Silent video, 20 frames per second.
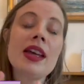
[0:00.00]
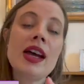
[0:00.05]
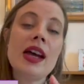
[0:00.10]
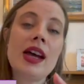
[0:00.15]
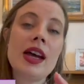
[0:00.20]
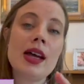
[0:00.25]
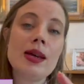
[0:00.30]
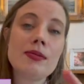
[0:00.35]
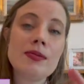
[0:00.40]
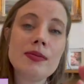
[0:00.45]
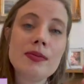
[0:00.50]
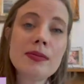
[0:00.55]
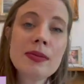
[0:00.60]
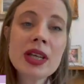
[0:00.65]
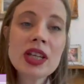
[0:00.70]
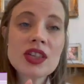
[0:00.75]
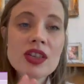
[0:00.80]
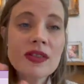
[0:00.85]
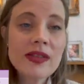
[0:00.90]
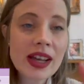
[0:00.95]
Um,
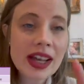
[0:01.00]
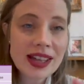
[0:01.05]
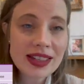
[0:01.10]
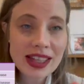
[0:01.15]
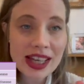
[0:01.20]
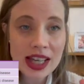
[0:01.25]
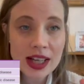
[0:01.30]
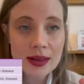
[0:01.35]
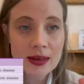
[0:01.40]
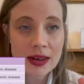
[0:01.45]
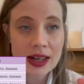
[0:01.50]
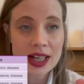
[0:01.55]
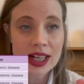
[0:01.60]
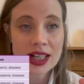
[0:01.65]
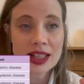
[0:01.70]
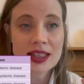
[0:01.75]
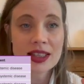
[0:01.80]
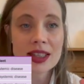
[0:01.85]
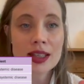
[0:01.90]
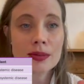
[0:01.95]
mixture of ASA
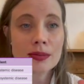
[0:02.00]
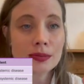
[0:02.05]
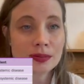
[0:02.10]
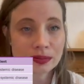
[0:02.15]
grades,